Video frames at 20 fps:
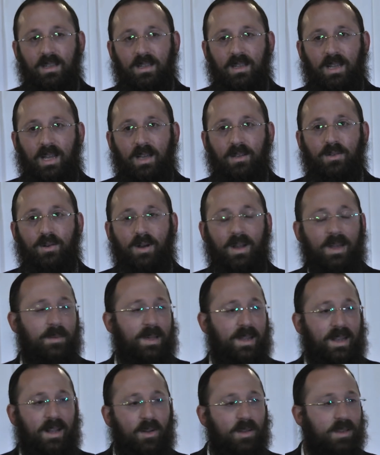I would cry
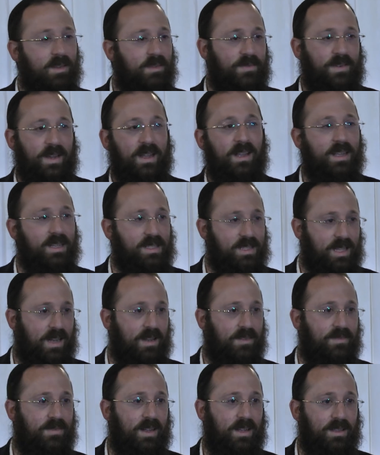about all the feelings that I
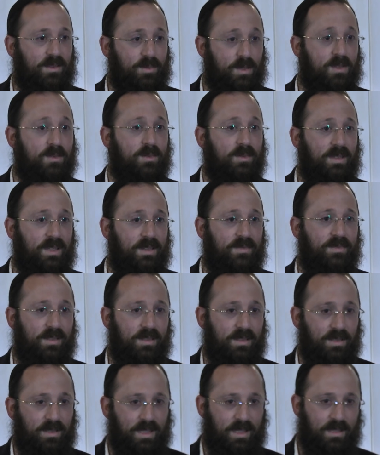felt, which were
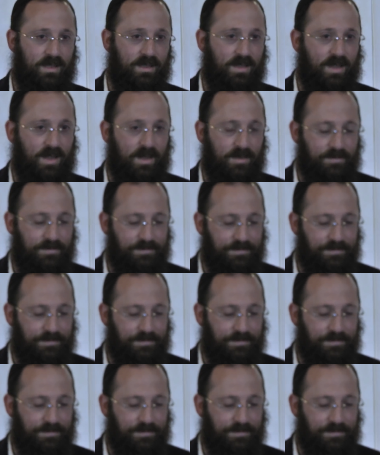difficult at the time.